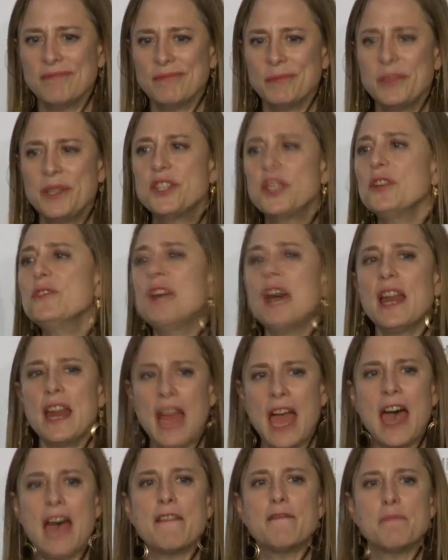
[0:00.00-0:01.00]
we do not
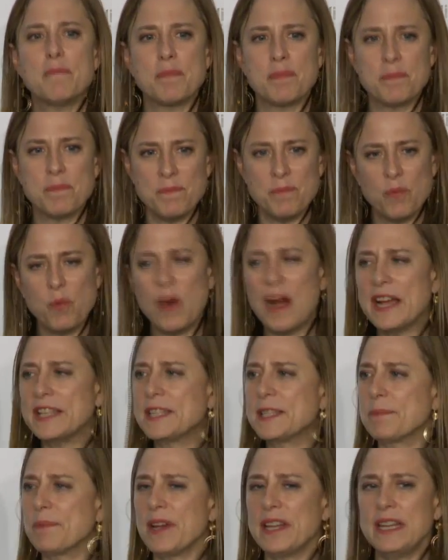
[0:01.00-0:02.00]
have
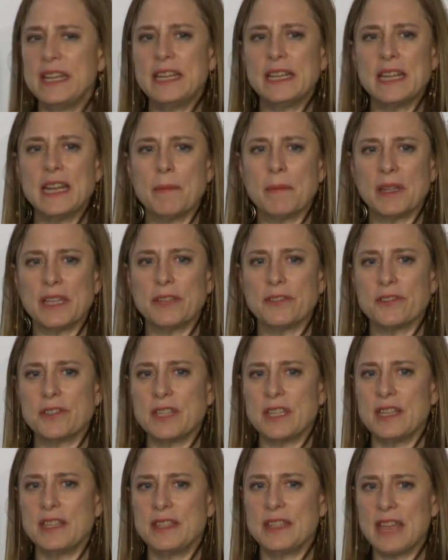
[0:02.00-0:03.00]
widespread economic
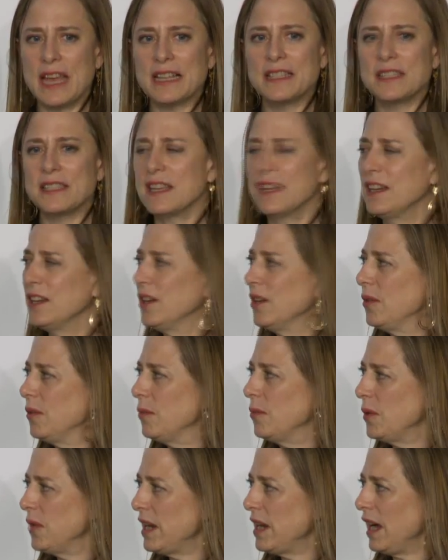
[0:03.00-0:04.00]
literacy. That's
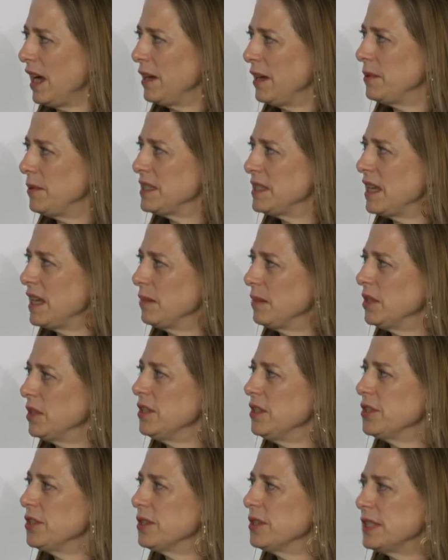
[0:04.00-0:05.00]
what I would say. I'm
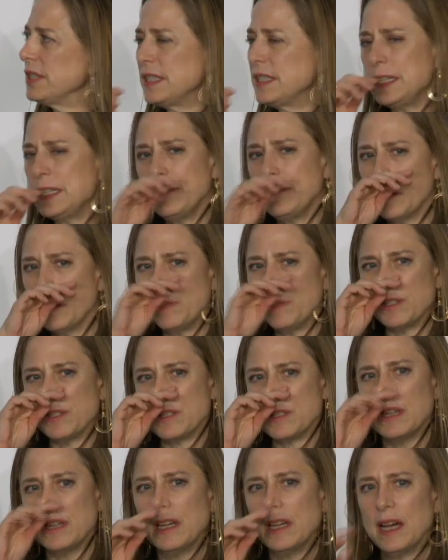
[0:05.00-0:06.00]
going to turn to Steve, though,
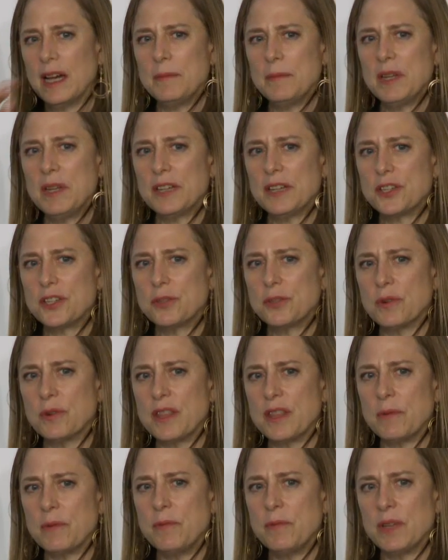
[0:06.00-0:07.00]
because I'm not
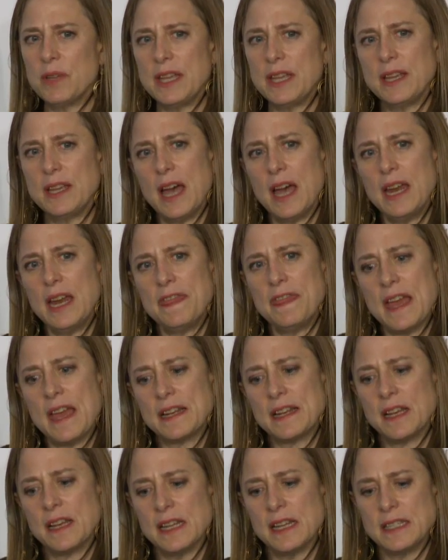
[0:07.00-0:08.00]
sure that we really got at
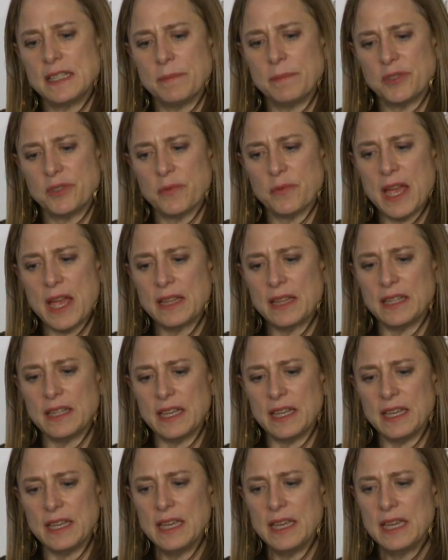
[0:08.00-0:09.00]
that concept
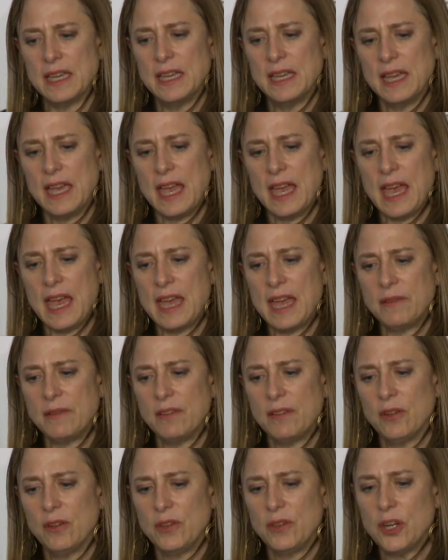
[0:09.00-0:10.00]
directly.
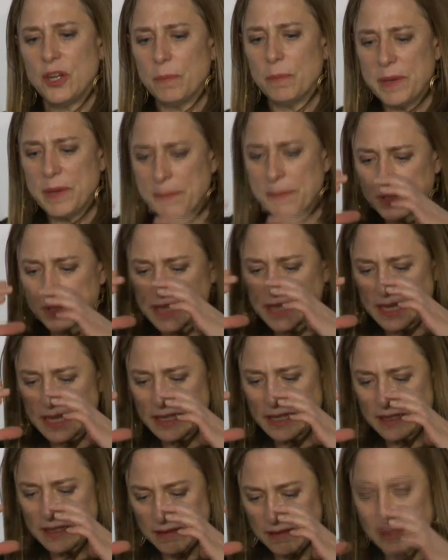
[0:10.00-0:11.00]
And, you know, people
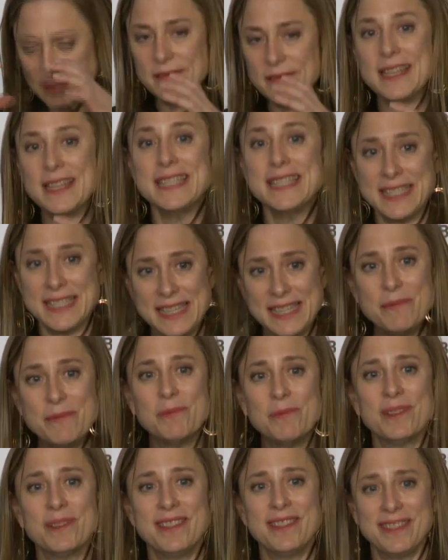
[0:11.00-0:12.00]
tend, they see
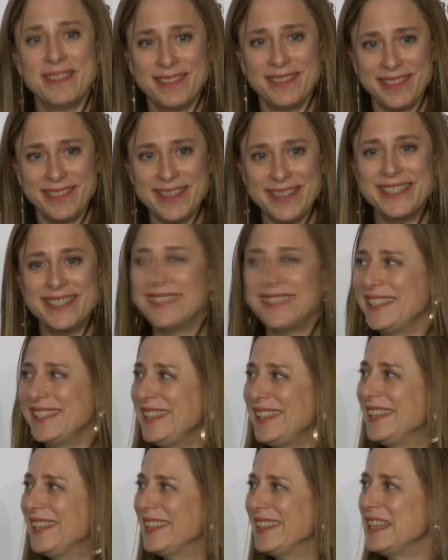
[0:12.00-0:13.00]
what they
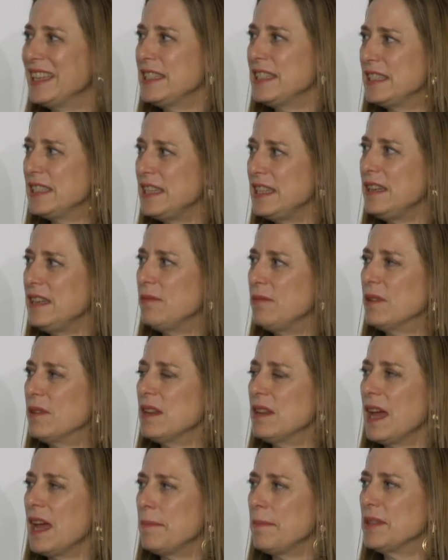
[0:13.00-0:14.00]
see. They see
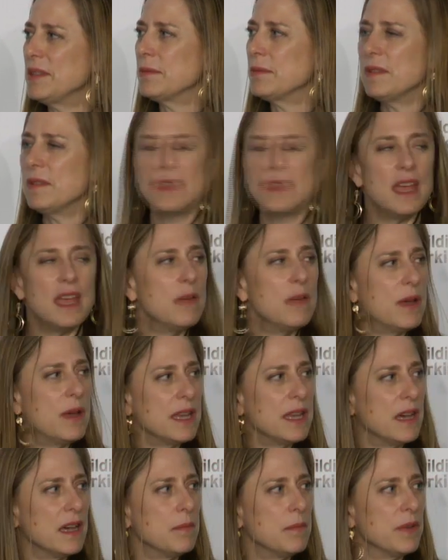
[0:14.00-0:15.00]
what happens when they
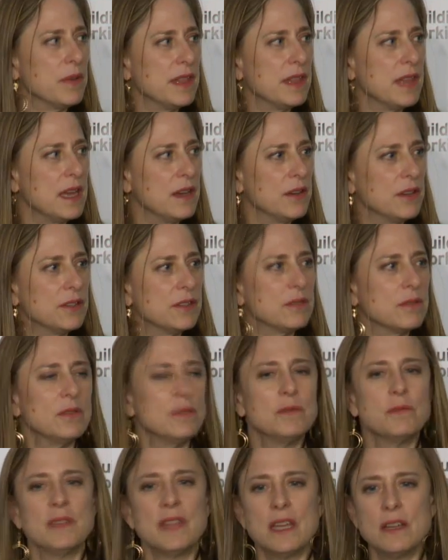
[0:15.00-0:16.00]
wake up, when they go to
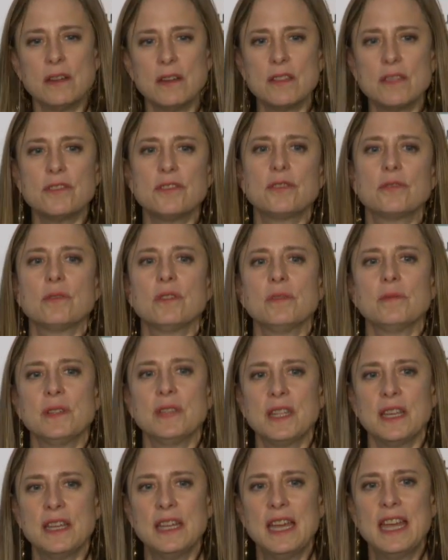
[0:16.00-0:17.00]
school, when they go to the store,
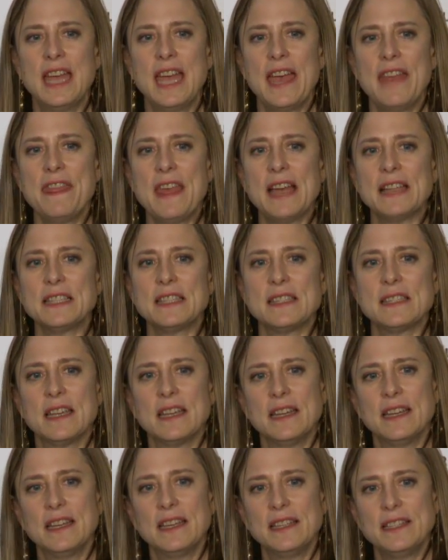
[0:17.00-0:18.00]
when they, and that's
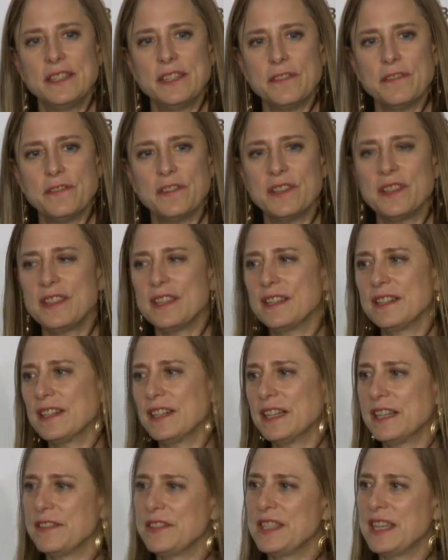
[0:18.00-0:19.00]
different than
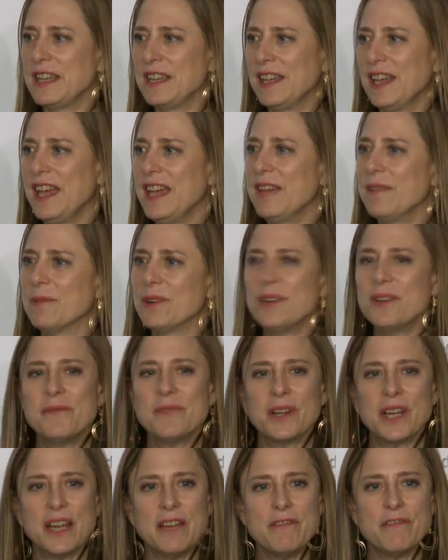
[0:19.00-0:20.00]
kind of saying, hey, we're in
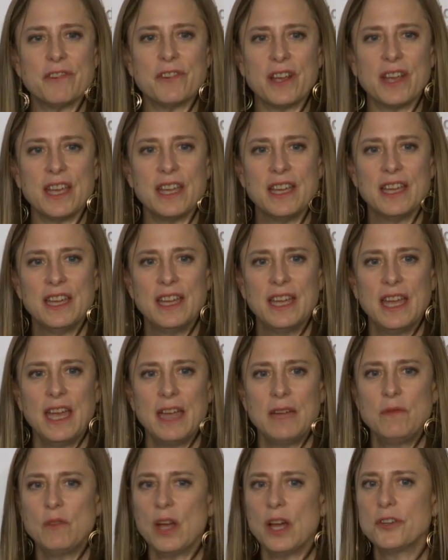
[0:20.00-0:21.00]
recovery.
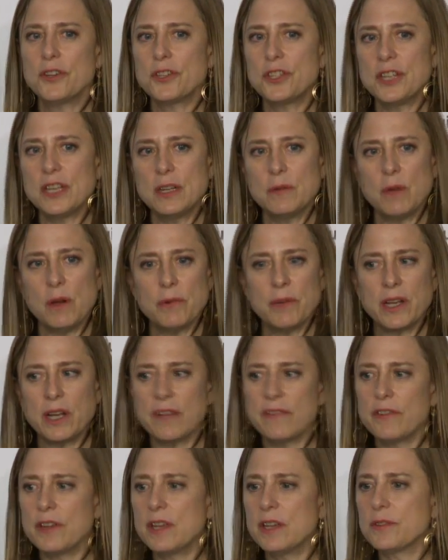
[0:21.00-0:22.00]
And understanding what
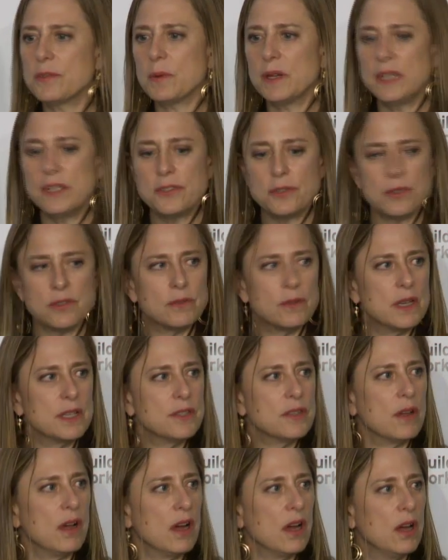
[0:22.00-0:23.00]
recovery is, what interest
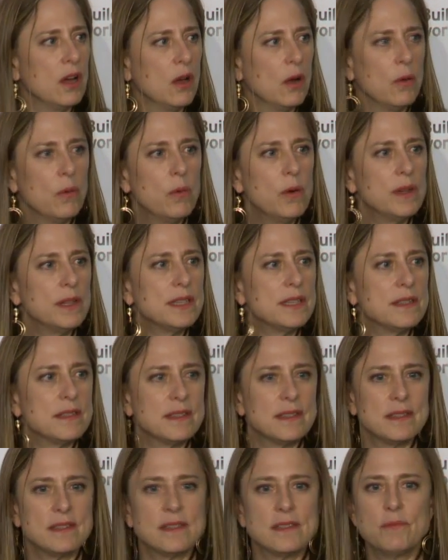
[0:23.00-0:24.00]
rates are,
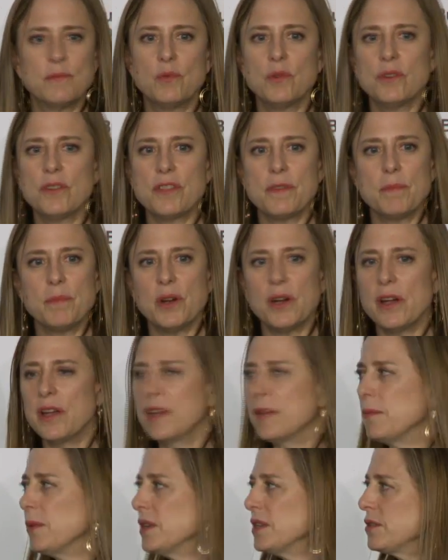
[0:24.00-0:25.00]
what's worth
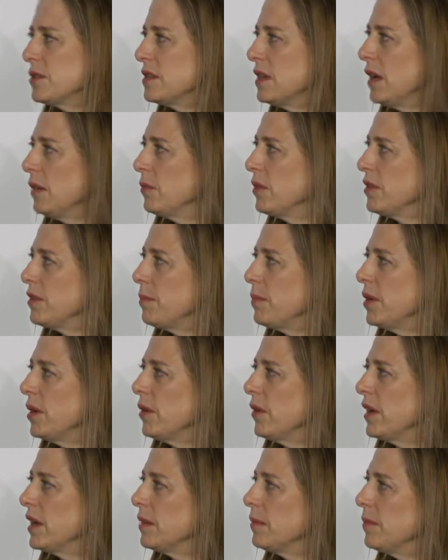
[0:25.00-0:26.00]
borrowing, what's not worth
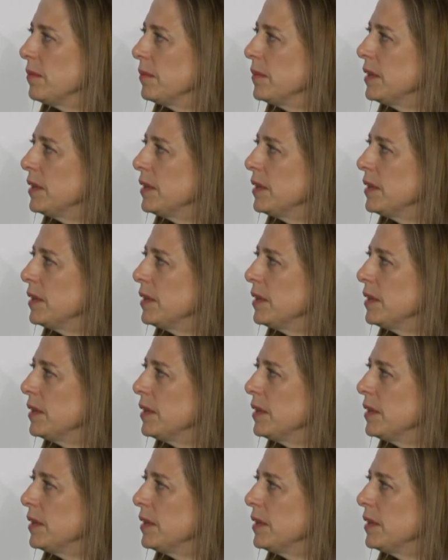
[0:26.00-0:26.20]
borrowing.